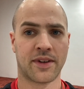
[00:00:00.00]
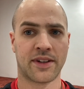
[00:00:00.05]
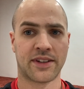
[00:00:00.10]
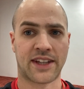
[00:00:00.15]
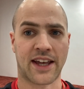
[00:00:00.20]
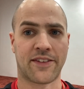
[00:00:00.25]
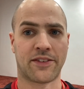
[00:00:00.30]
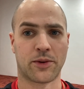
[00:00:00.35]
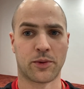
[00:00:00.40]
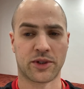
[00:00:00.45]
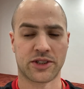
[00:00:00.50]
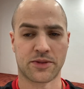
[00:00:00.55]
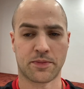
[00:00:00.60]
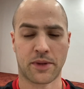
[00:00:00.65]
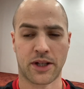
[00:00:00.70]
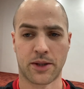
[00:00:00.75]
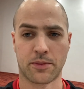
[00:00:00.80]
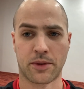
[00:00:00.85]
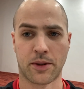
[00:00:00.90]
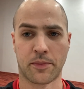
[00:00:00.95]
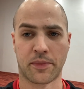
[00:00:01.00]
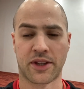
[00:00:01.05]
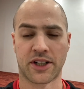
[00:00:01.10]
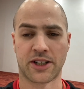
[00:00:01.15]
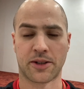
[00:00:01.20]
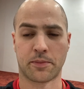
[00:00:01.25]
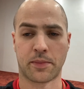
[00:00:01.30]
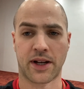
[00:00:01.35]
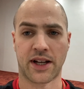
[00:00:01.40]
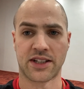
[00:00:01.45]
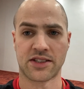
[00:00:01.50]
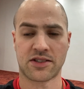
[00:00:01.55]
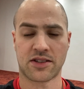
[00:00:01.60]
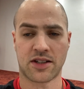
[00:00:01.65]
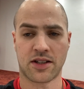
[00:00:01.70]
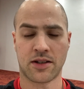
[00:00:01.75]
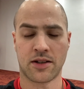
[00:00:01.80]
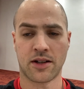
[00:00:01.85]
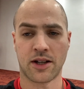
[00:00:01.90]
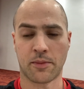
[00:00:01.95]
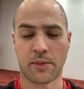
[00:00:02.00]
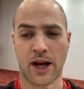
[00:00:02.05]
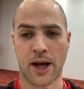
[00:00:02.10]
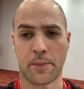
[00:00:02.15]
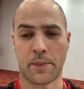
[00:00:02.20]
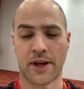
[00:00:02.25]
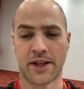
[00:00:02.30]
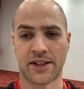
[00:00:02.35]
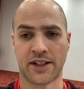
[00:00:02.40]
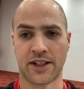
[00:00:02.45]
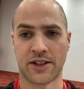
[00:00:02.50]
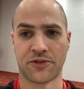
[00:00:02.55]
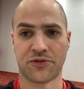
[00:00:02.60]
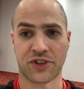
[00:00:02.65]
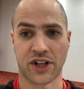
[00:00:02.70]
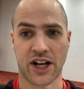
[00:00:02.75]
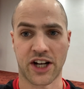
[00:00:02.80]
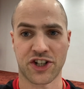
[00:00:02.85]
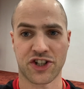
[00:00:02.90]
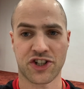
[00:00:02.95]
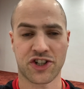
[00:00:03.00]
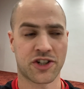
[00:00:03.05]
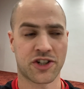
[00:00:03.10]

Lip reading: Devin was minimum third best, in my opinion, fresh.